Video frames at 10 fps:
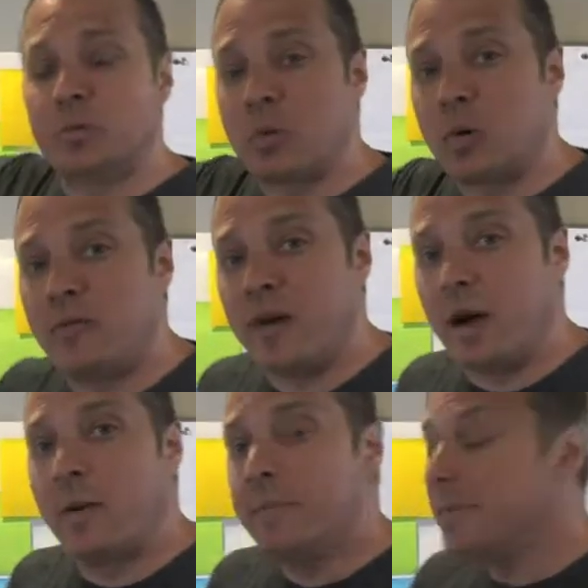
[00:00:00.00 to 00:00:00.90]

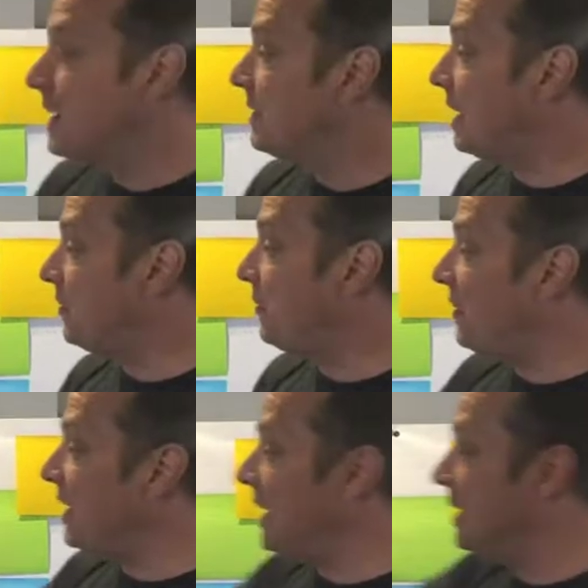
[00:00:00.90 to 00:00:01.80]
profile, that
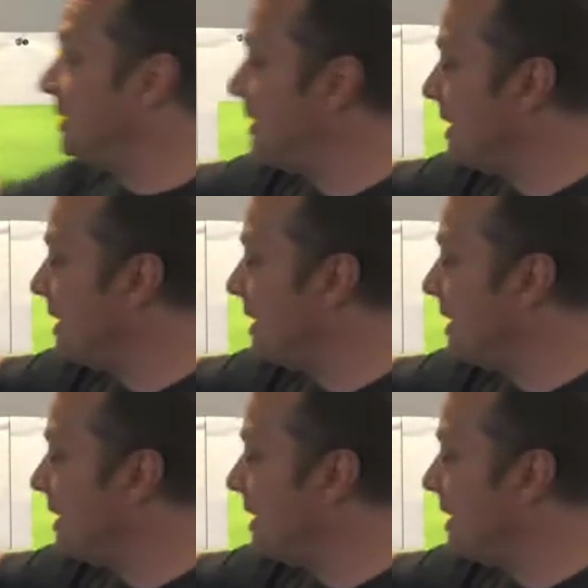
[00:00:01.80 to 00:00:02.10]
fit into